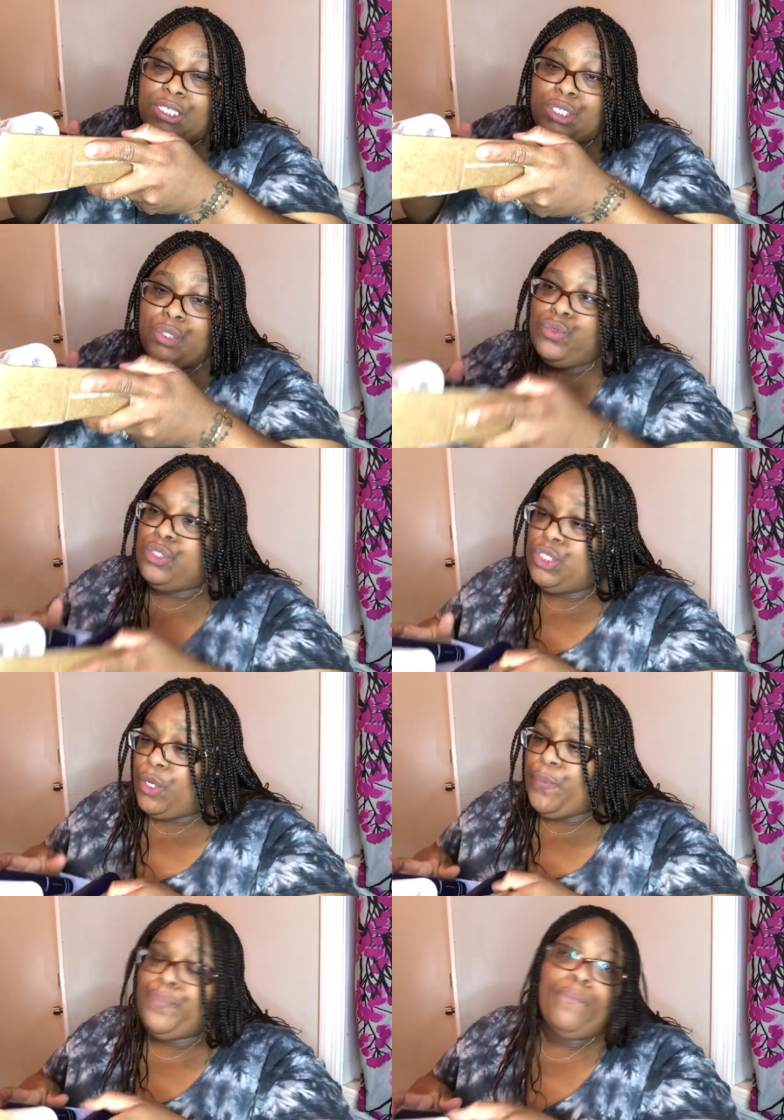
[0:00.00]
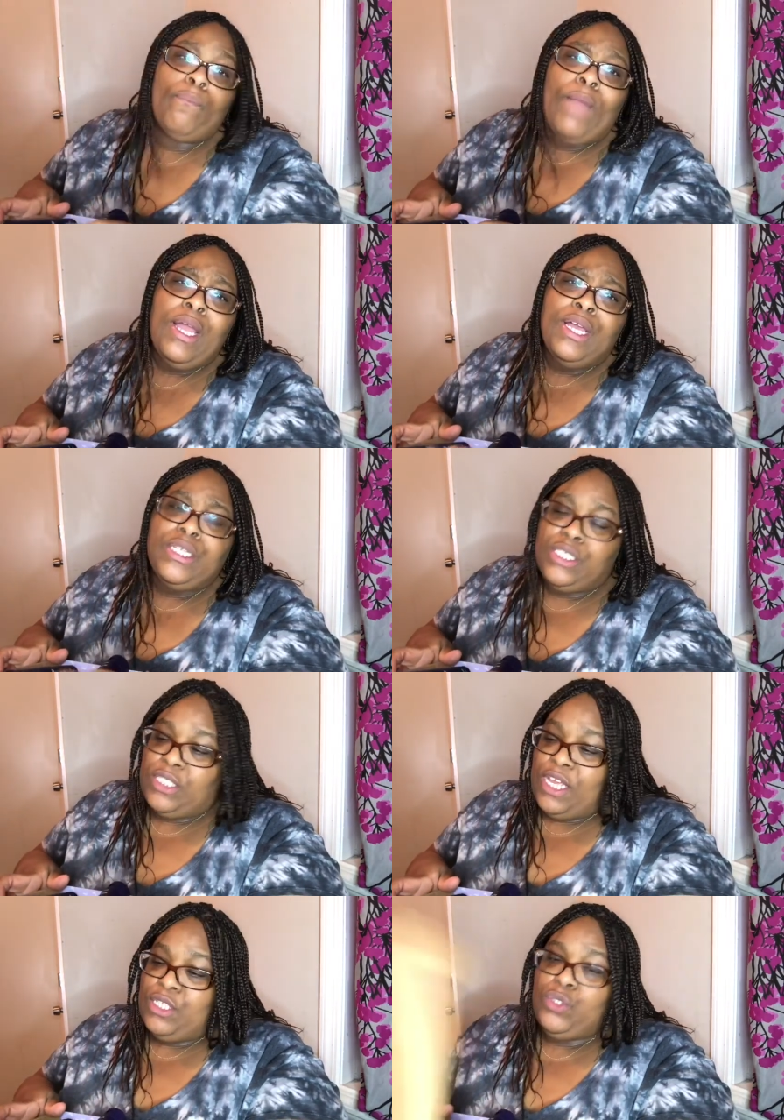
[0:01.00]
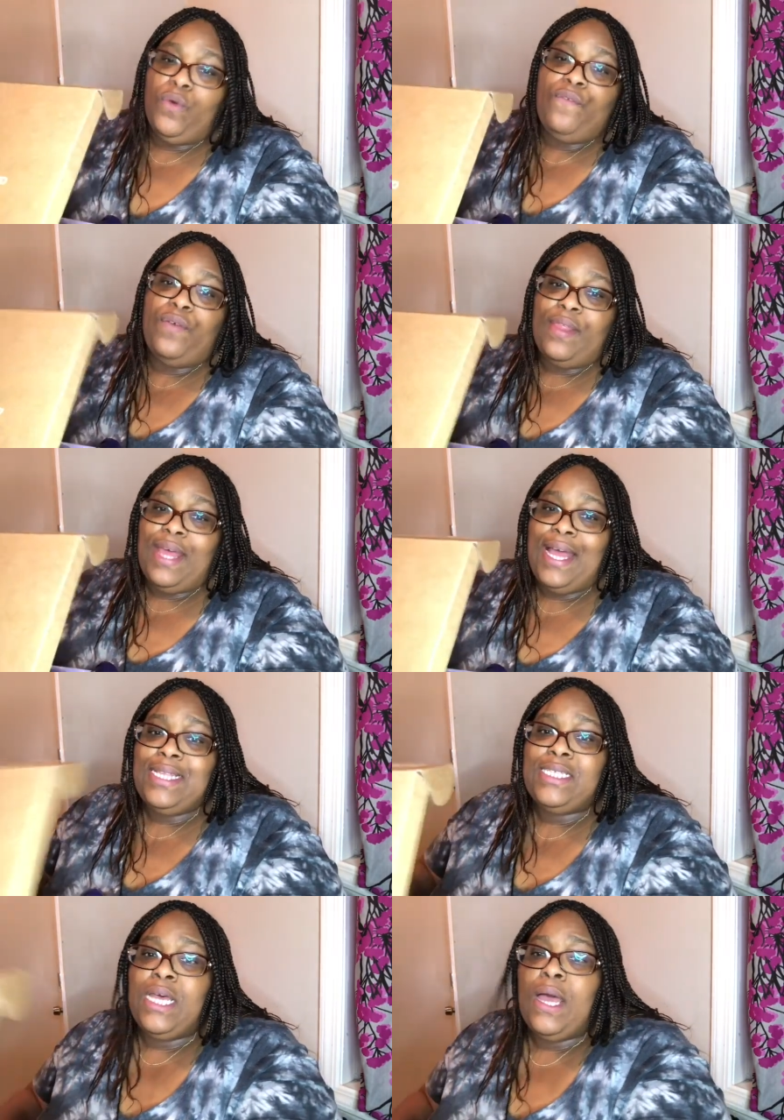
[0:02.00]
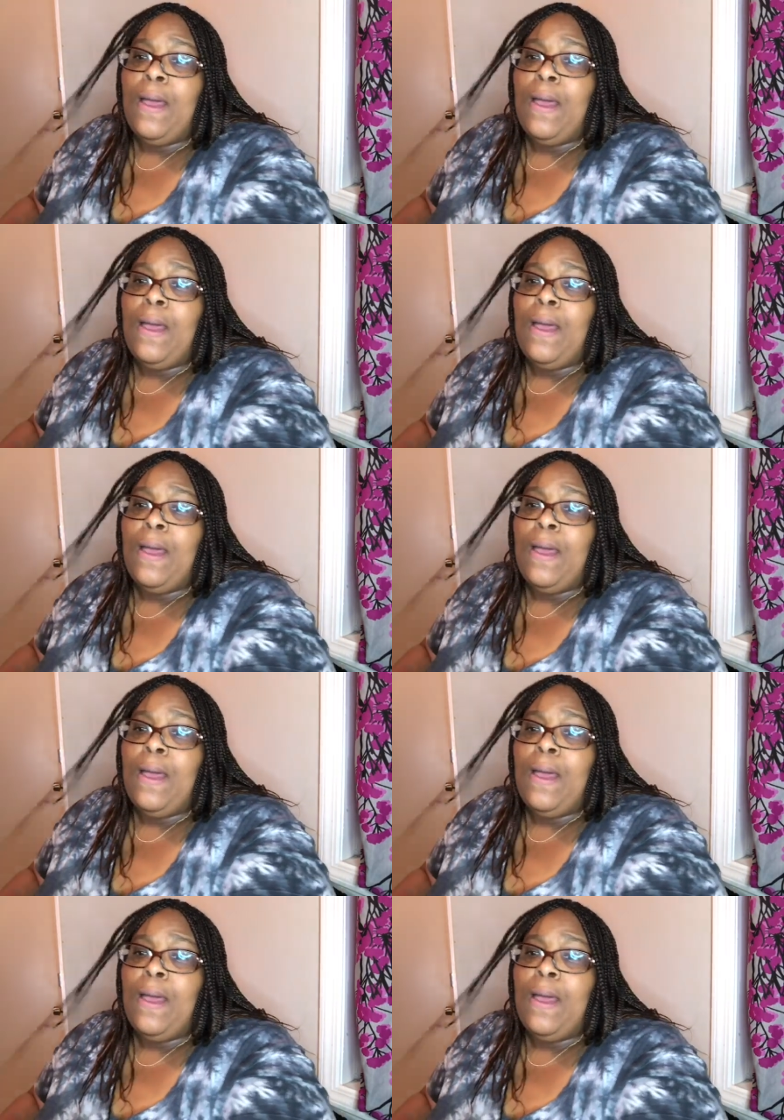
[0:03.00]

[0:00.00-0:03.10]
soon, so stay tuned for that.